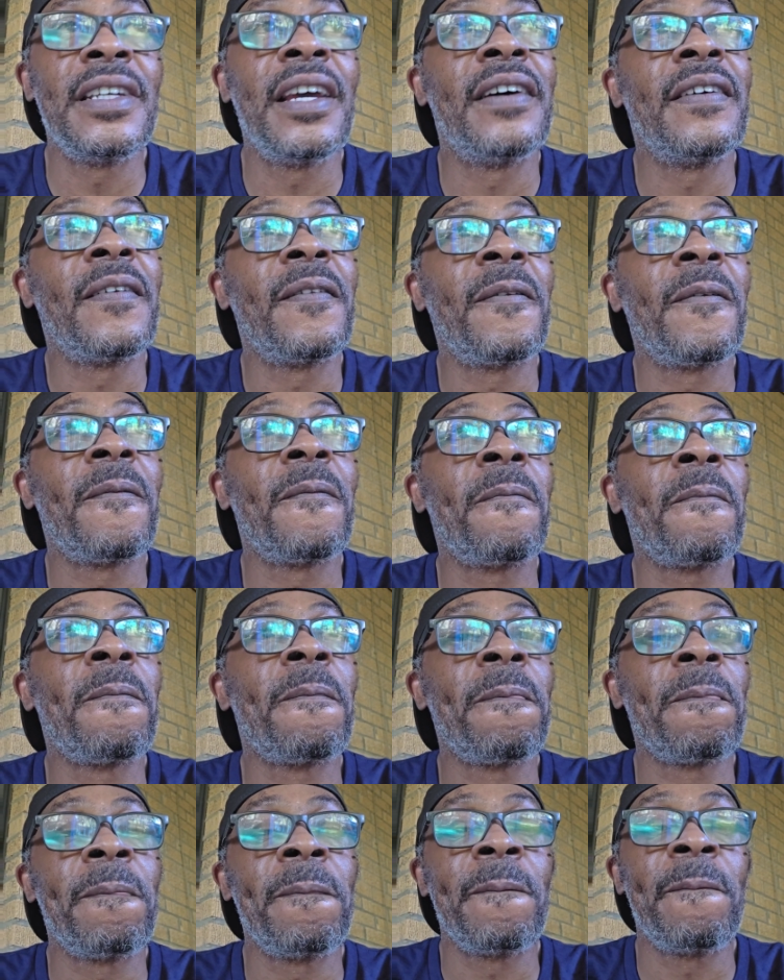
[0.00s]
Yeah.
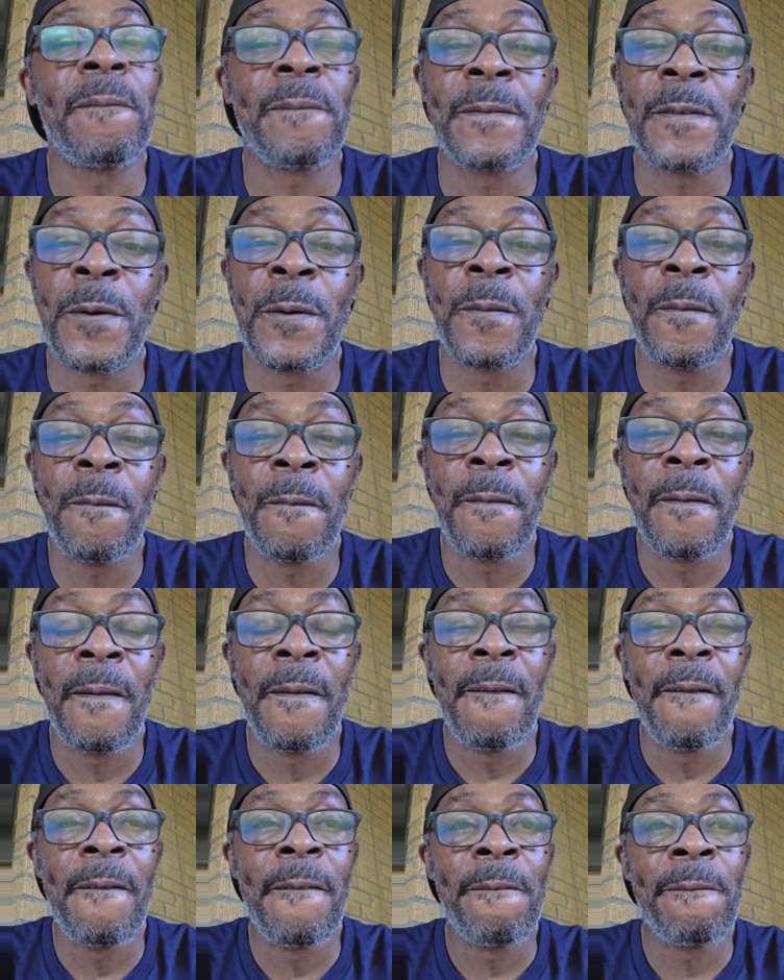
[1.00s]
So
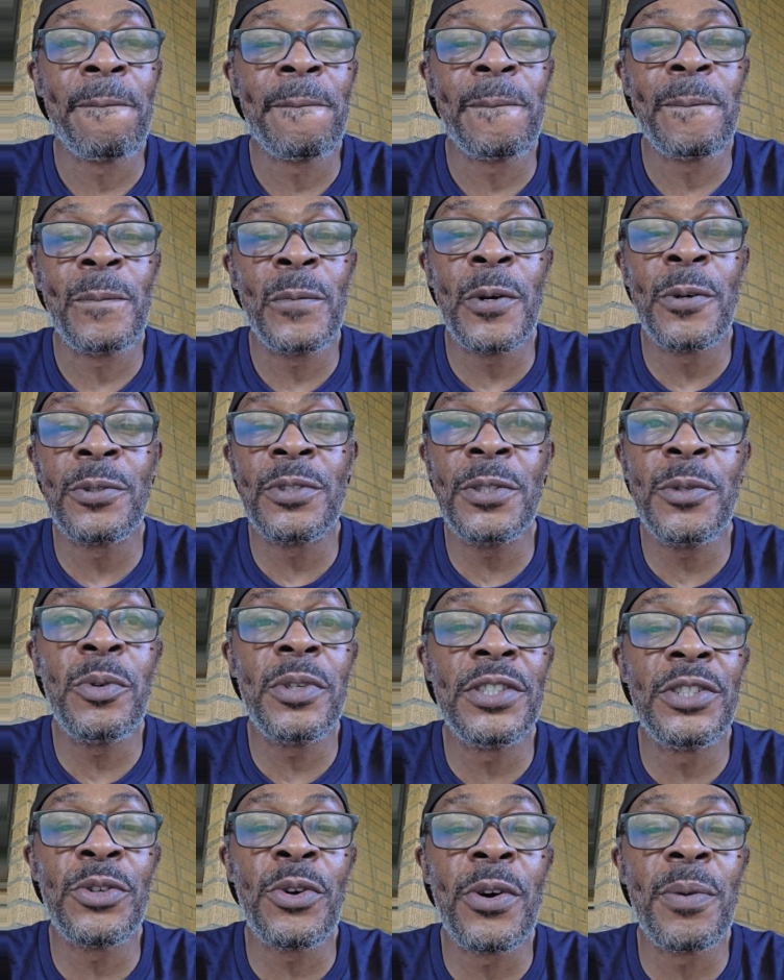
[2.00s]
we're gonna see
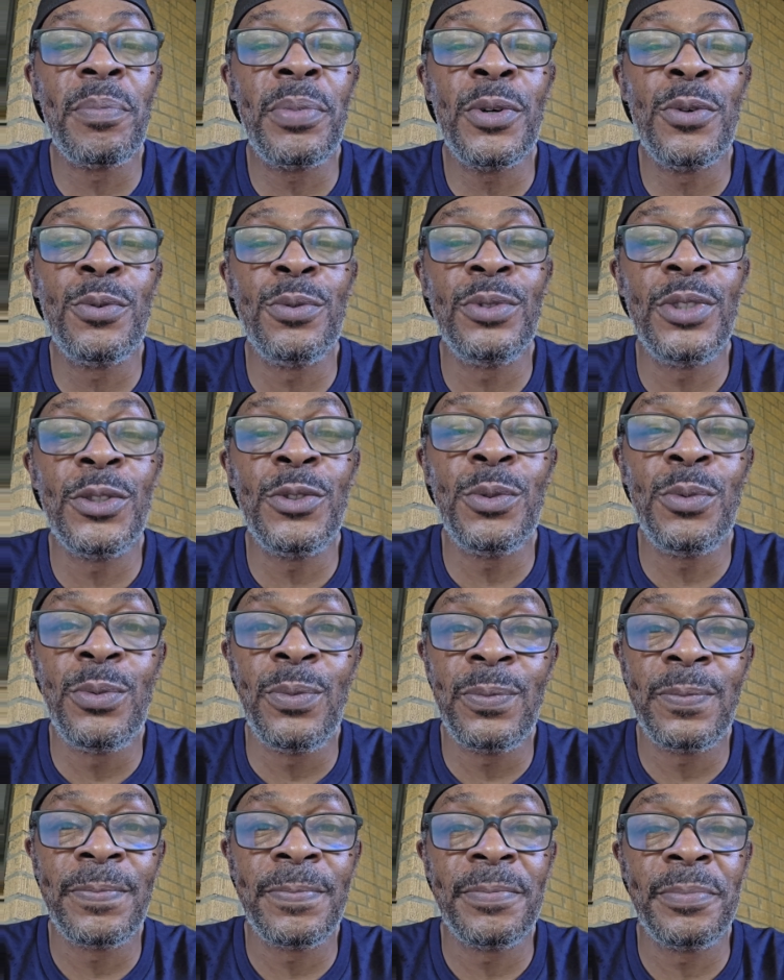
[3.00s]
what Jordan Poole do,
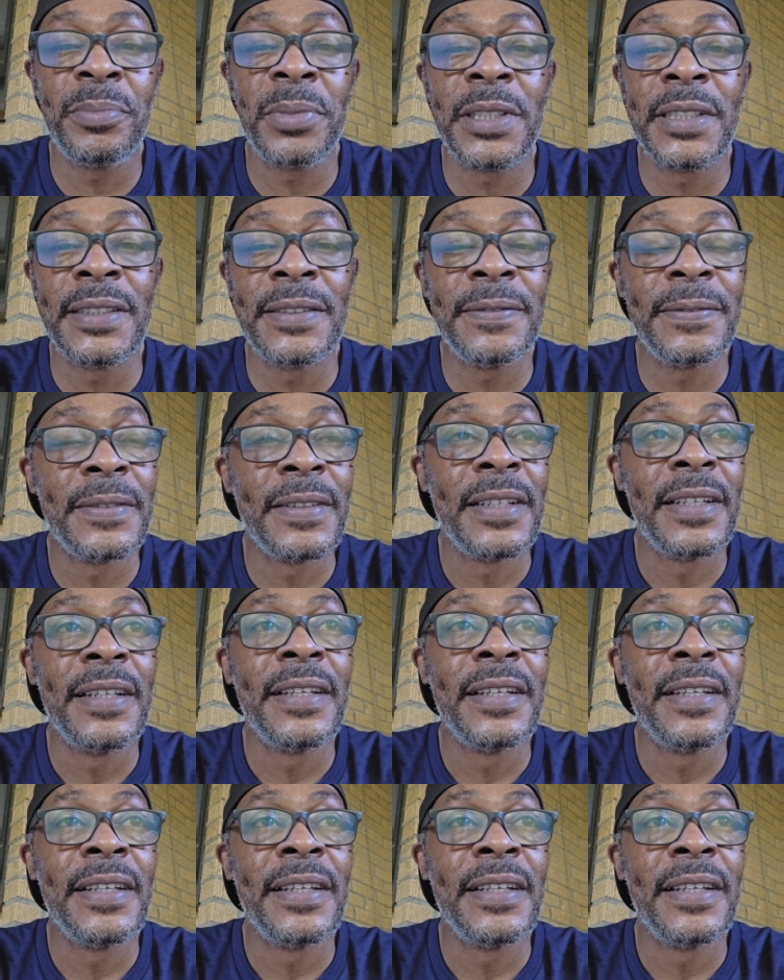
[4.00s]
but